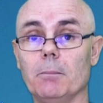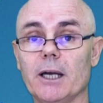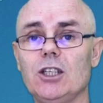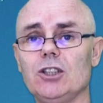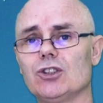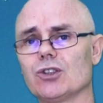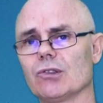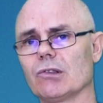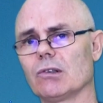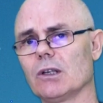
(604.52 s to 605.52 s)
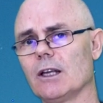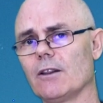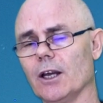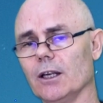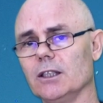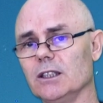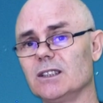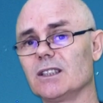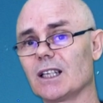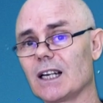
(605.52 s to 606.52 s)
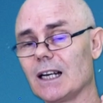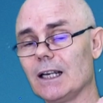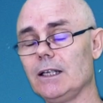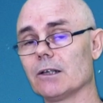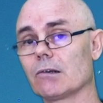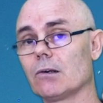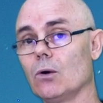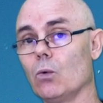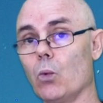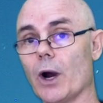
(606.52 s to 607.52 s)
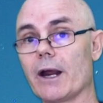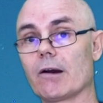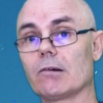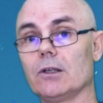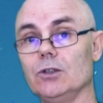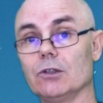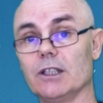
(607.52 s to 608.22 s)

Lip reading: making sure that it's clear where you're